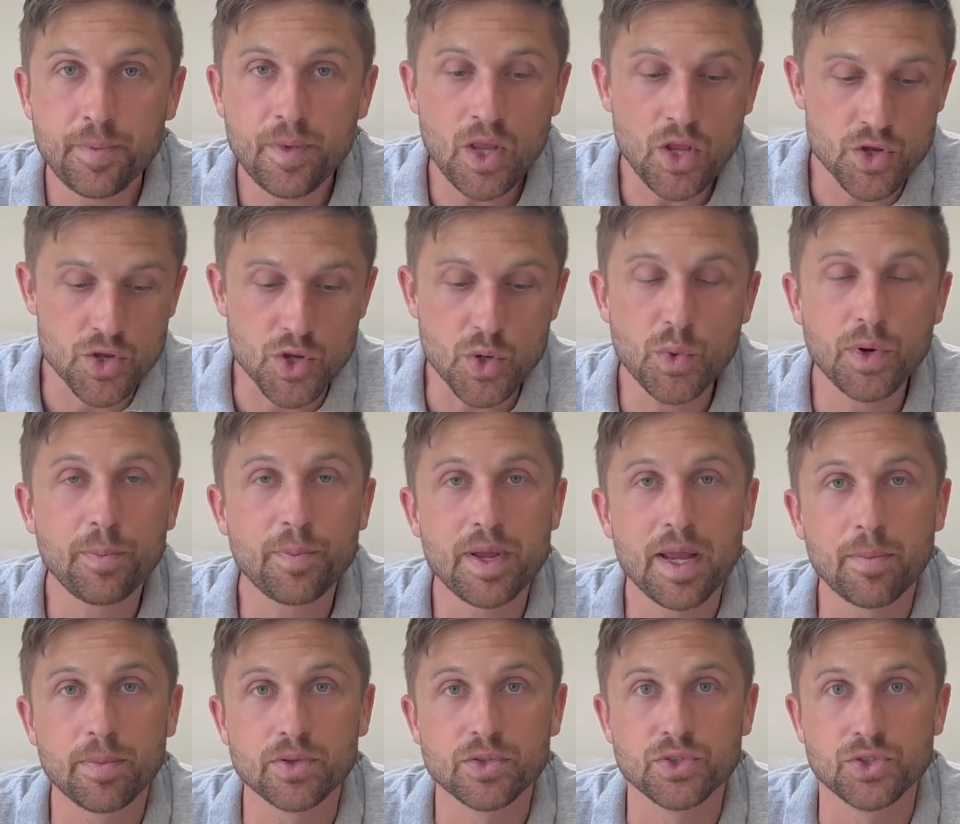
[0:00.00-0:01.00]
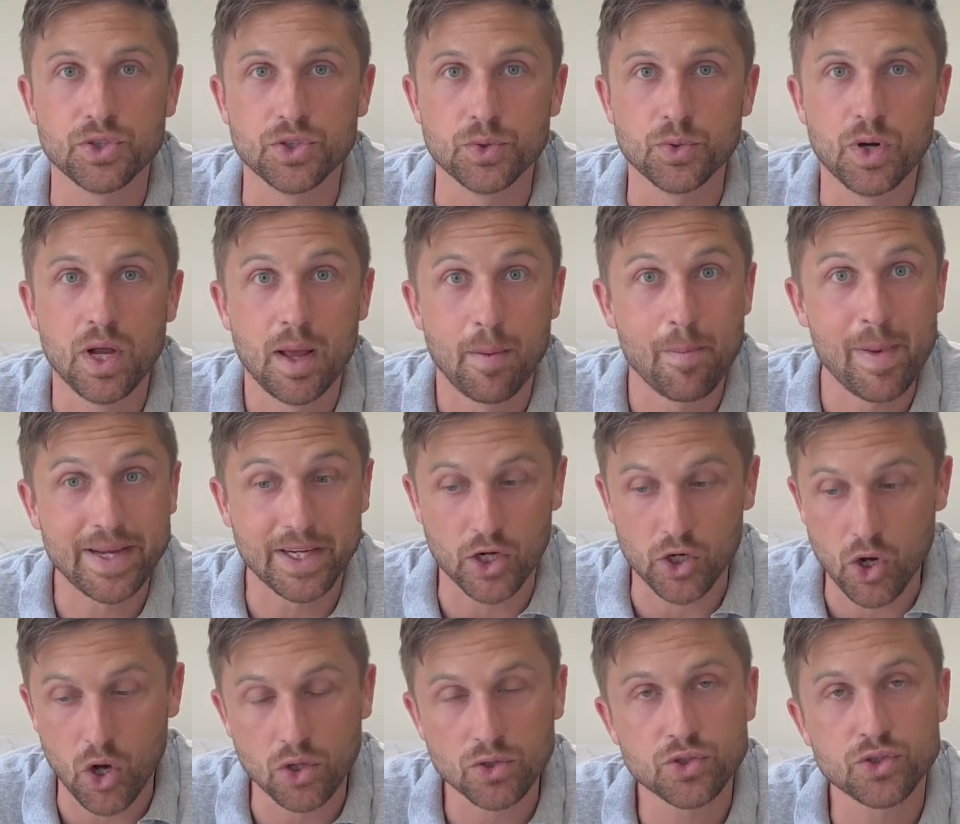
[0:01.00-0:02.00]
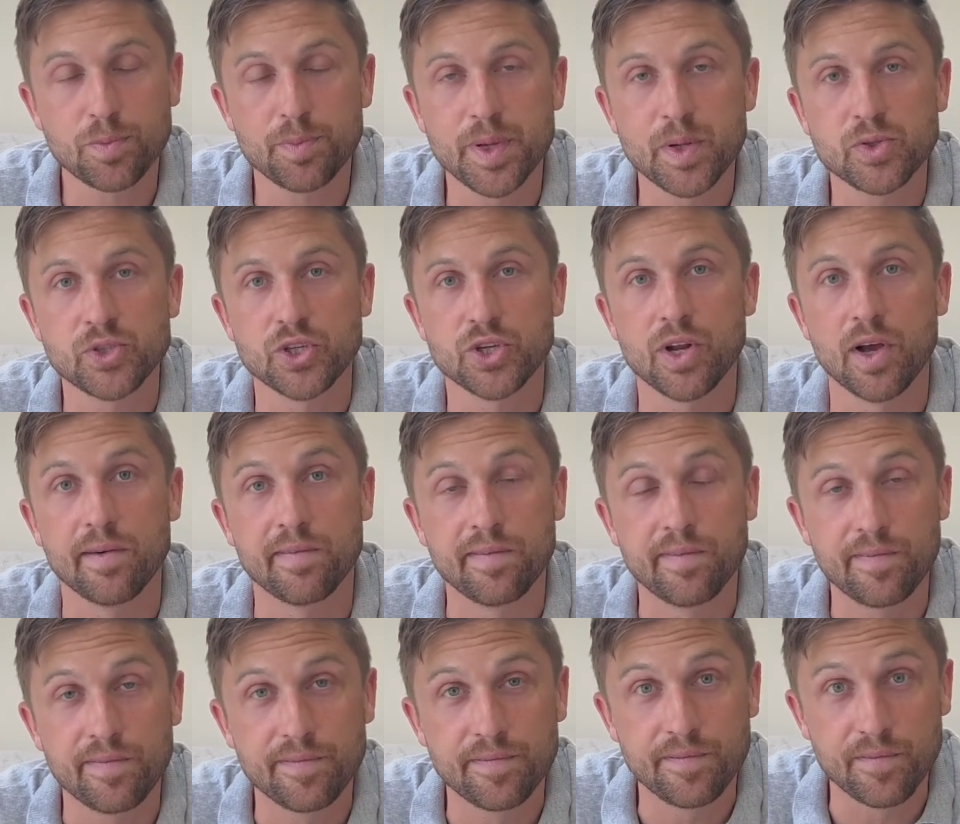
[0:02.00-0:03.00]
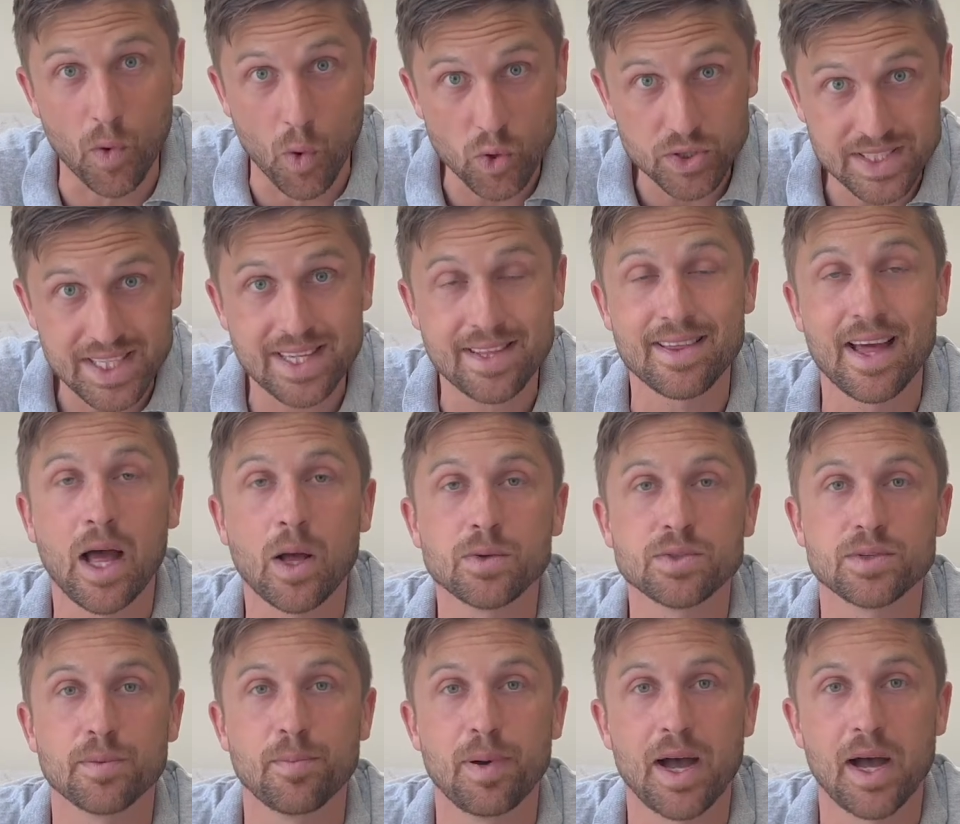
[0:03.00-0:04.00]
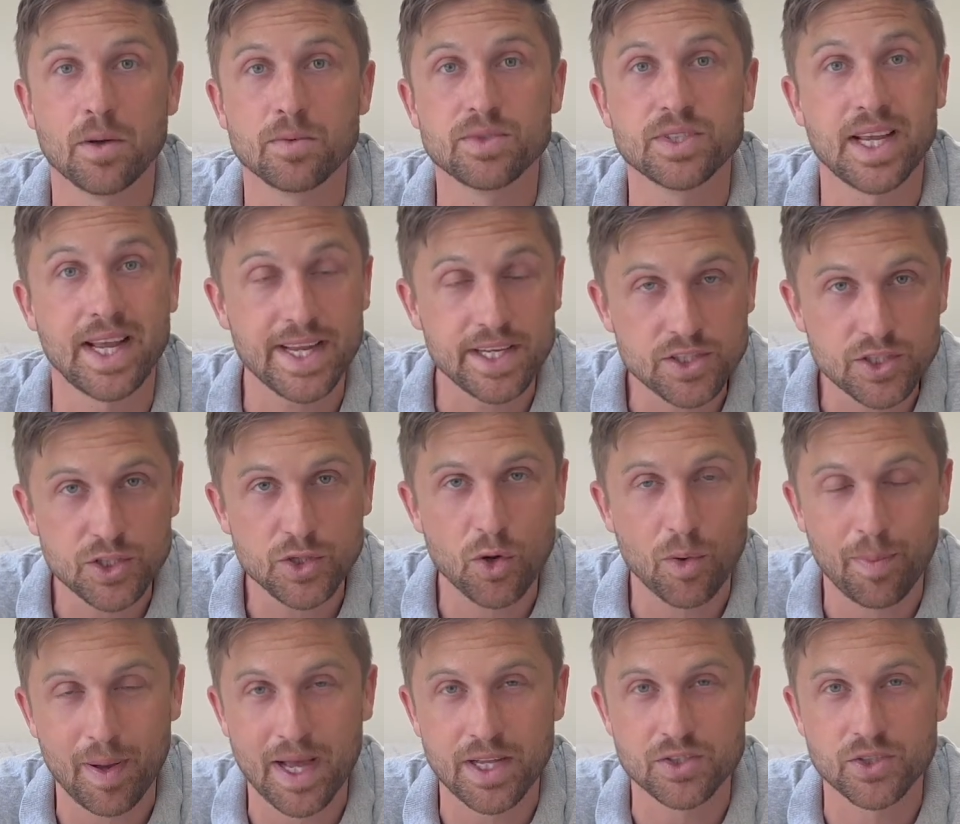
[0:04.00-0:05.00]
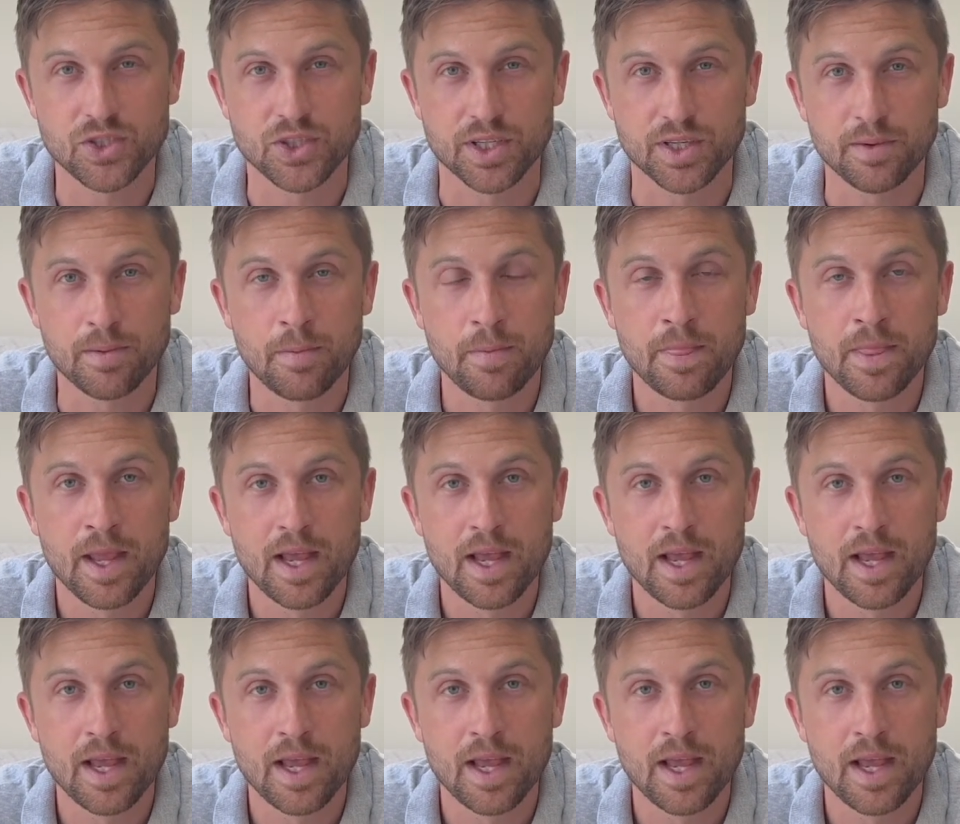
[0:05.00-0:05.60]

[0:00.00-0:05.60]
you would be able to make a contribution of £40,000 into your pension,